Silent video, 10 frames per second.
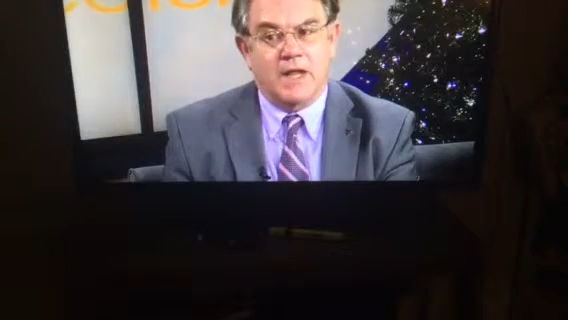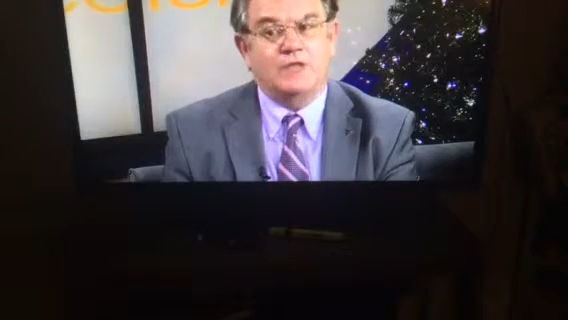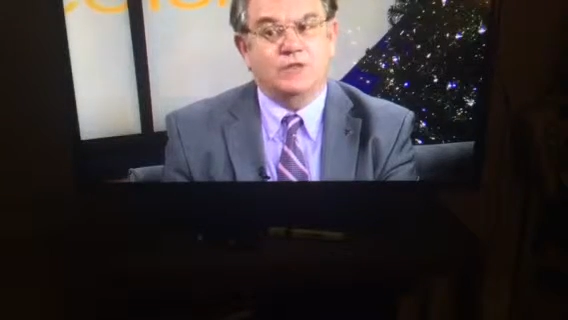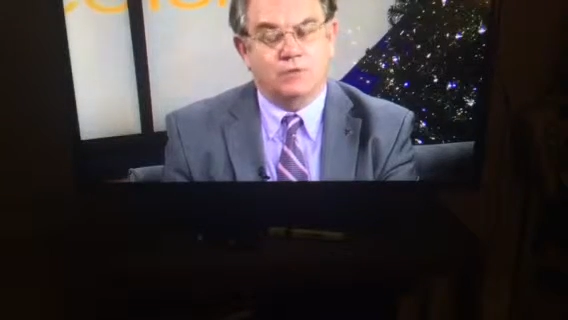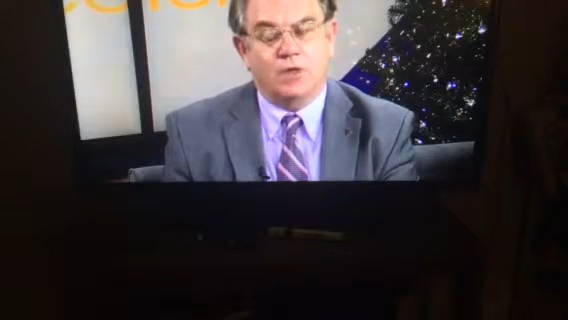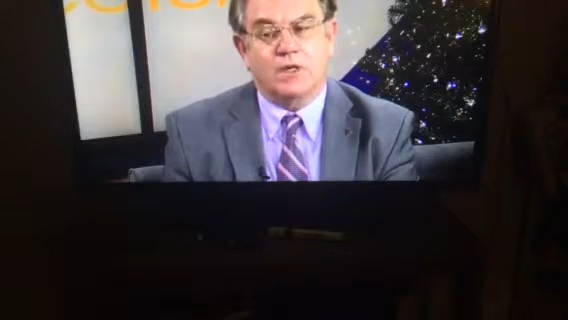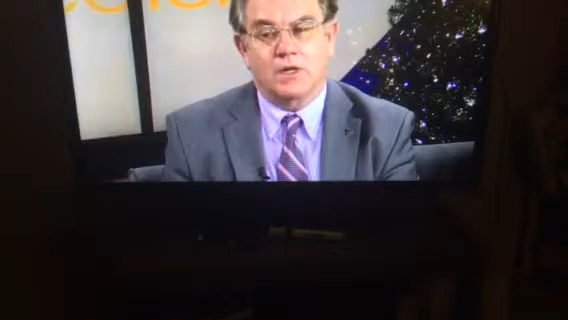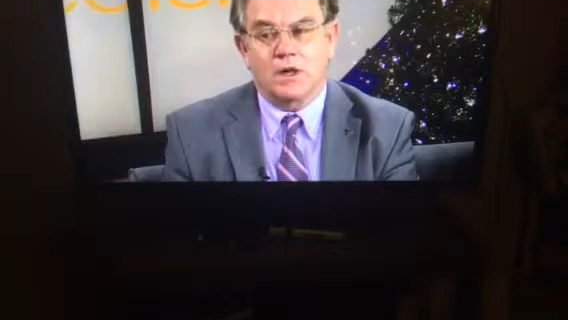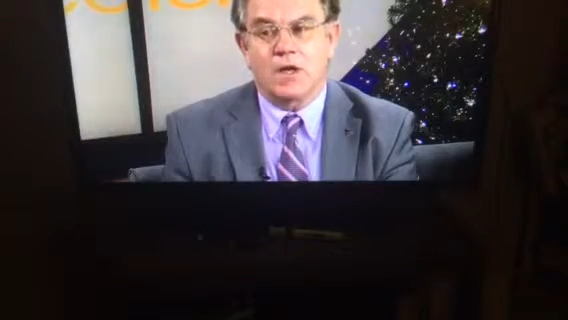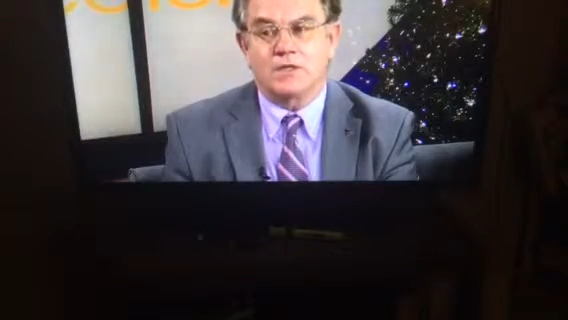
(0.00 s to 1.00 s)
nationally
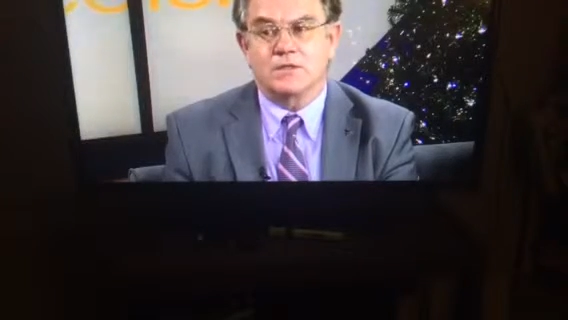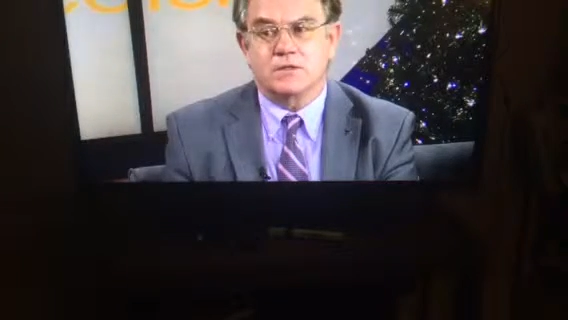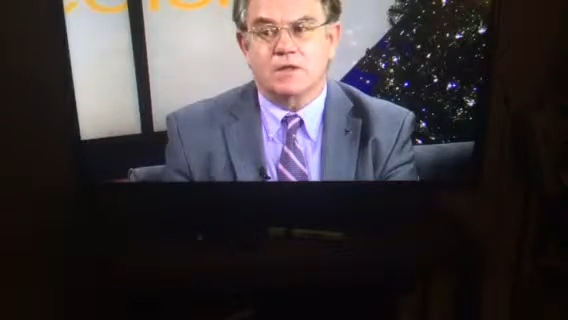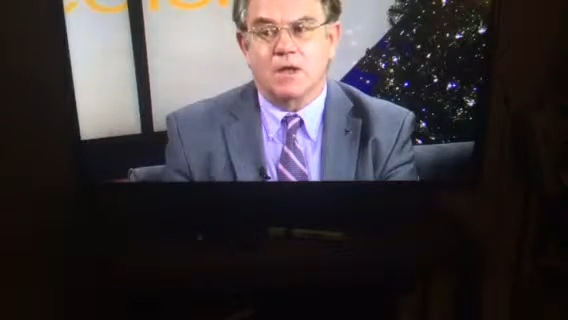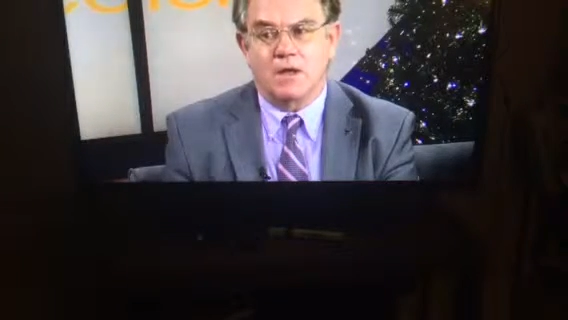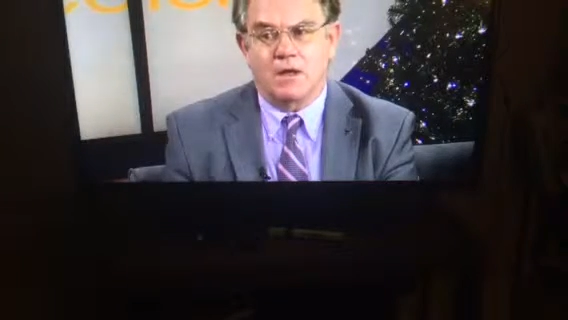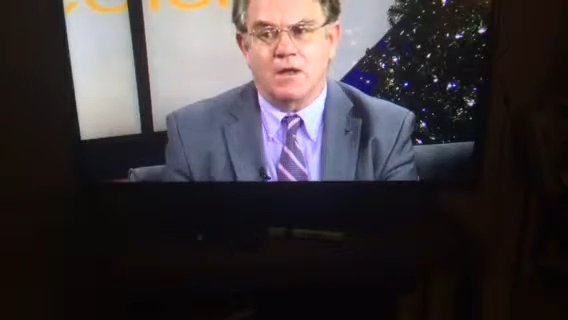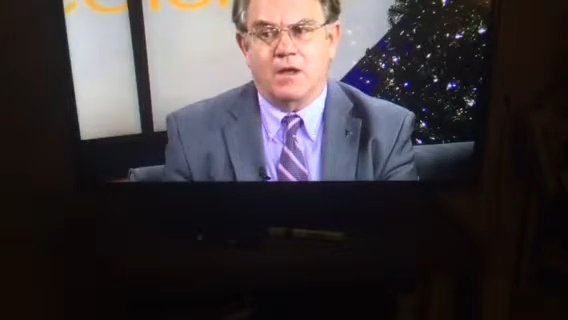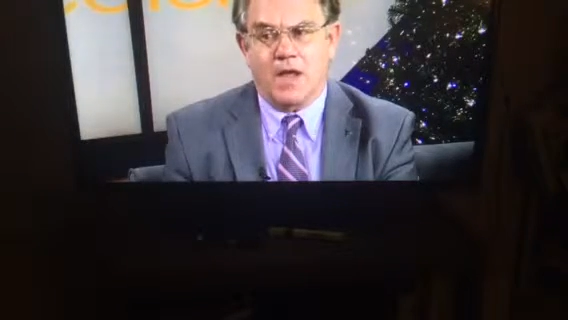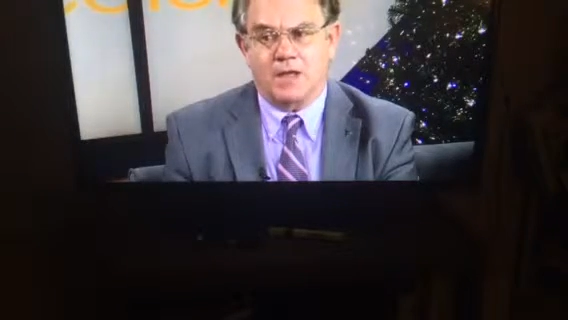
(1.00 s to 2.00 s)
recognized
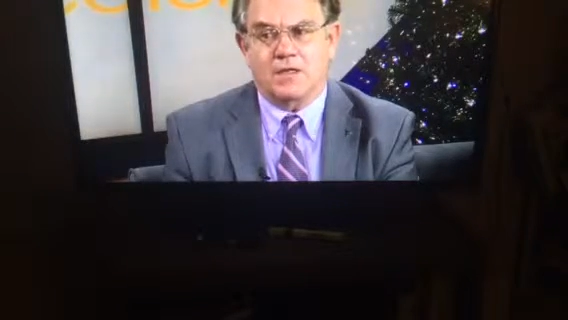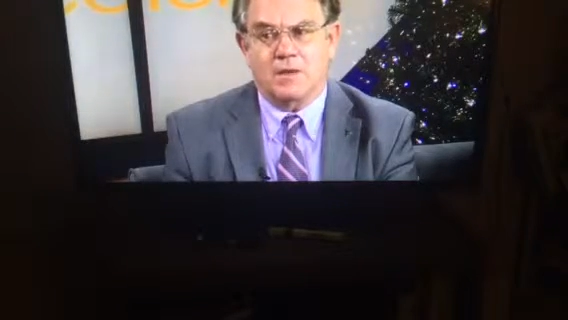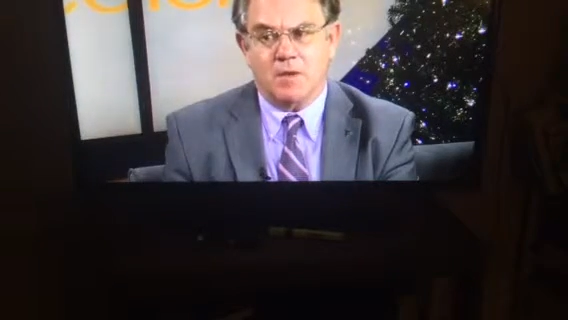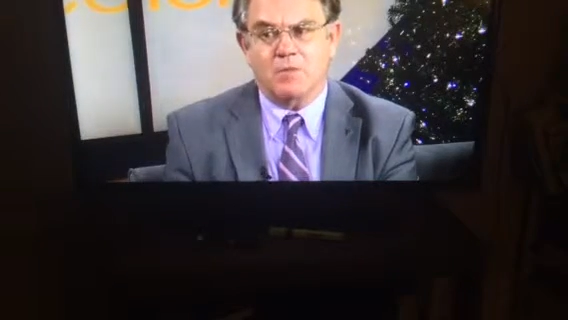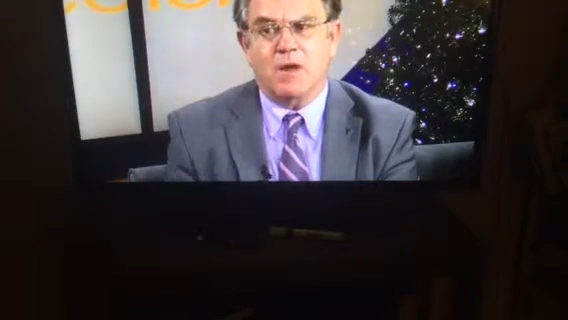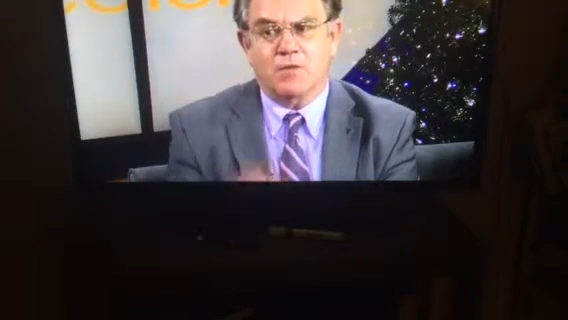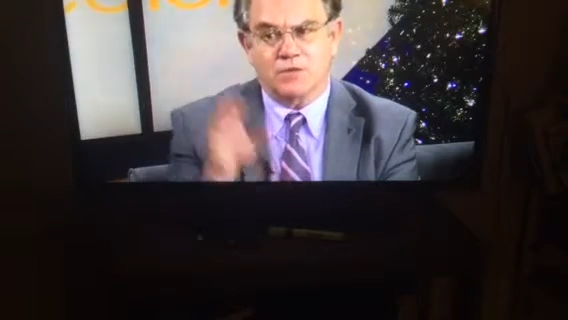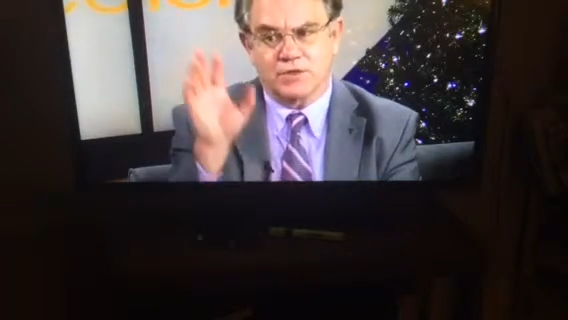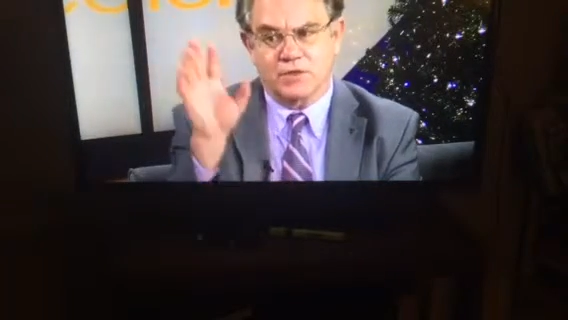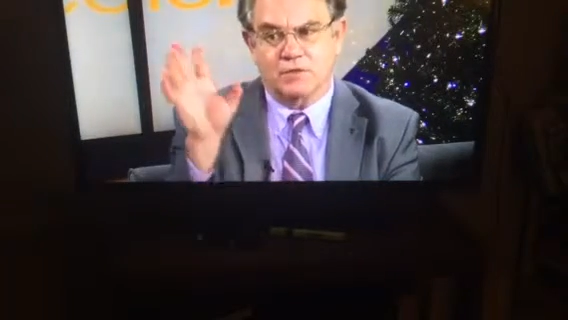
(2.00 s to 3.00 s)
academic
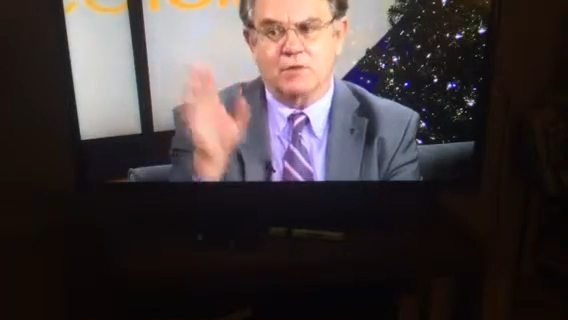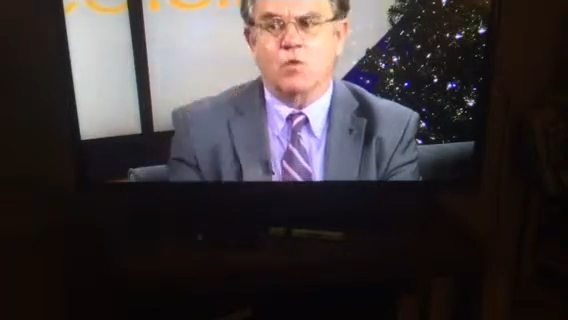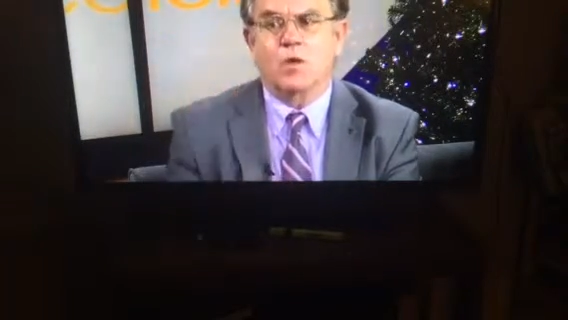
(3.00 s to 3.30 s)
medical center in